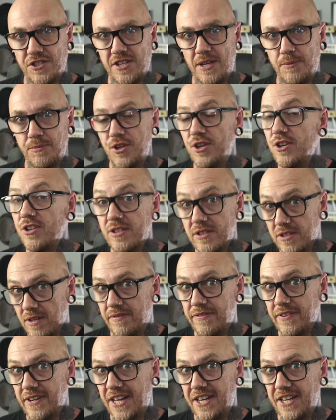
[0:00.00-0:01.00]
time here, don't
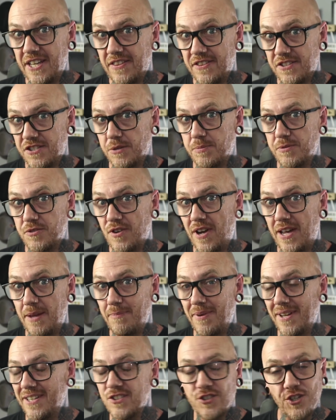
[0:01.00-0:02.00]
forget to hit the subscribe
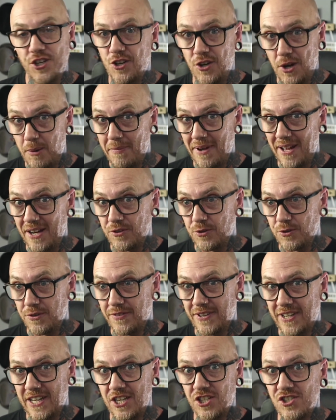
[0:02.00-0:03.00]
button, turn on bell
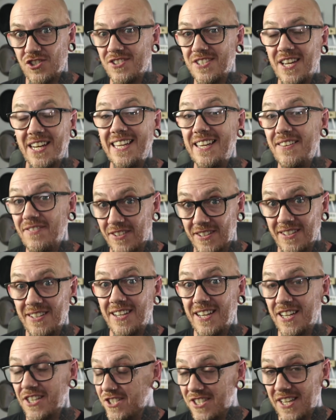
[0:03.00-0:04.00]
notifications, and even
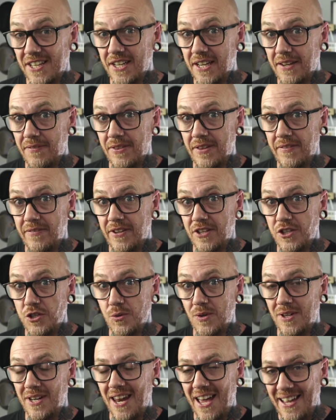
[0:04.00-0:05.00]
consider giving the video
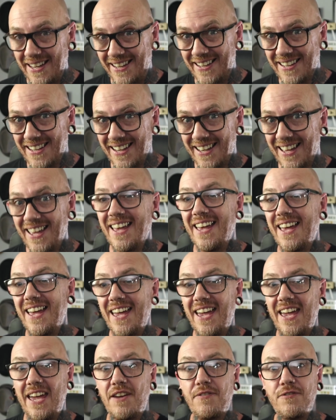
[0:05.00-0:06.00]
a like.
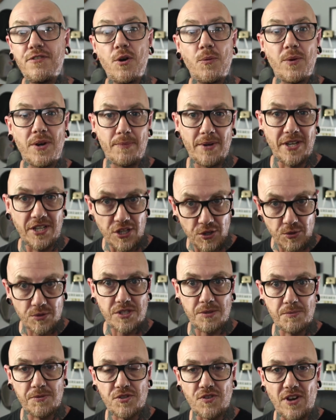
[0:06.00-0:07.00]
If you're one of my new
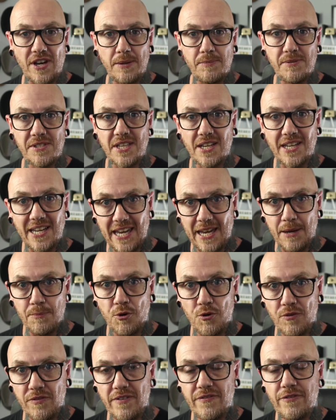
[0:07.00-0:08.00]
subscribers that came
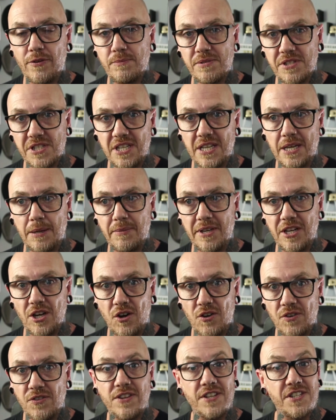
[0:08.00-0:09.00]
over from seeing me
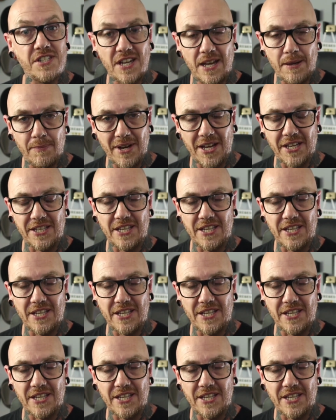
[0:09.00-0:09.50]
on the Simon